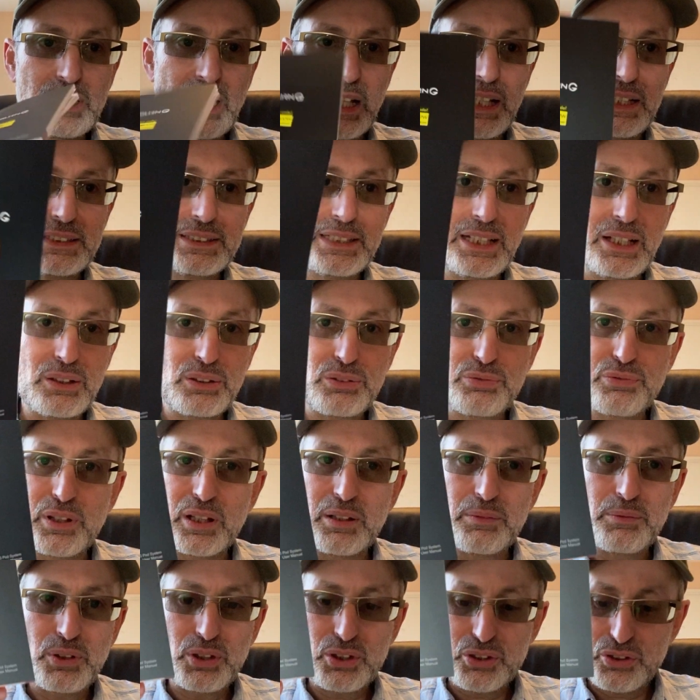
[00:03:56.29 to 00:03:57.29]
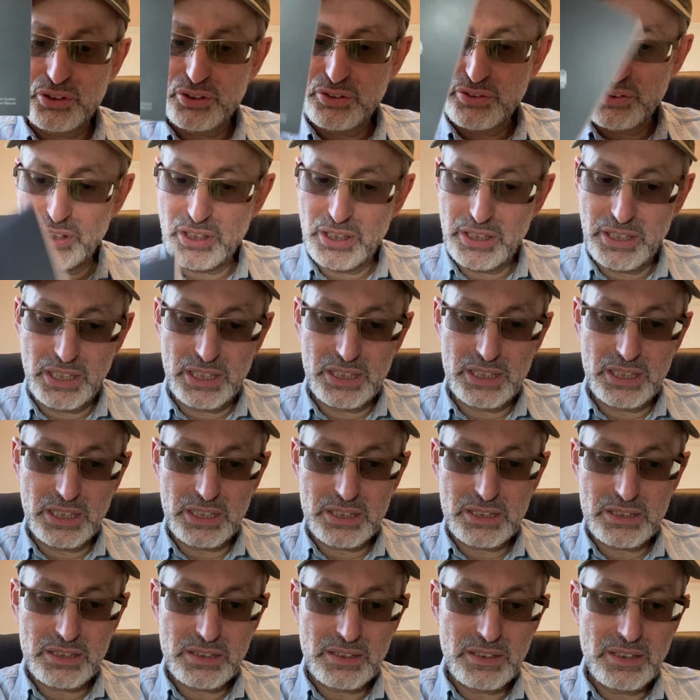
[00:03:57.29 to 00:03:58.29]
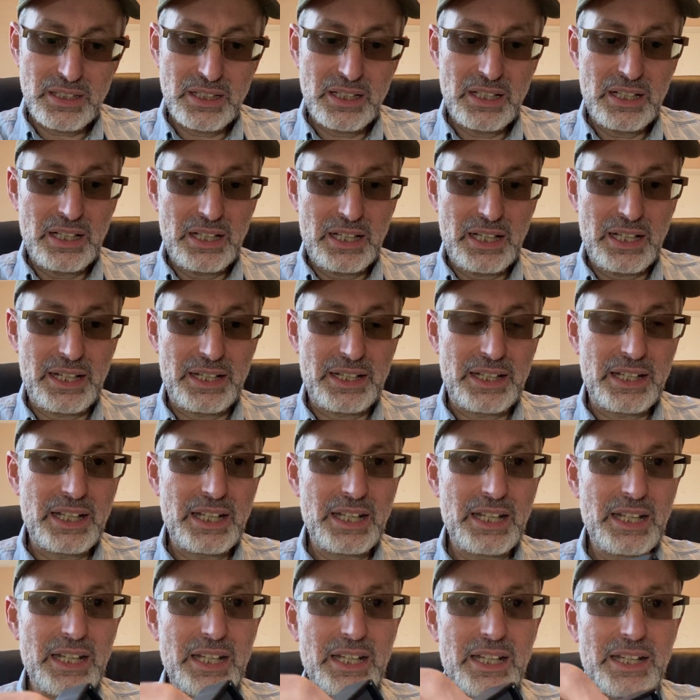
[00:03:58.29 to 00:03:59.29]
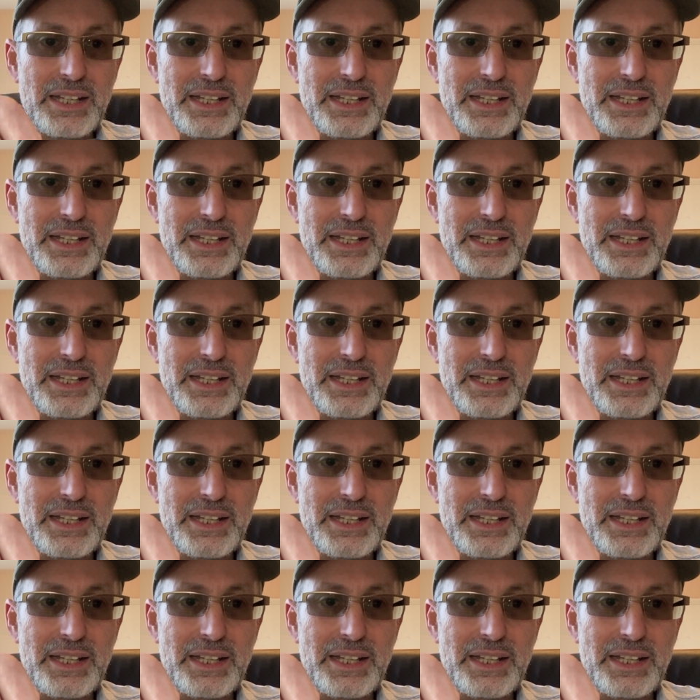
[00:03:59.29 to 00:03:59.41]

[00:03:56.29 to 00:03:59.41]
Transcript: that I doubt very much if you need it, and here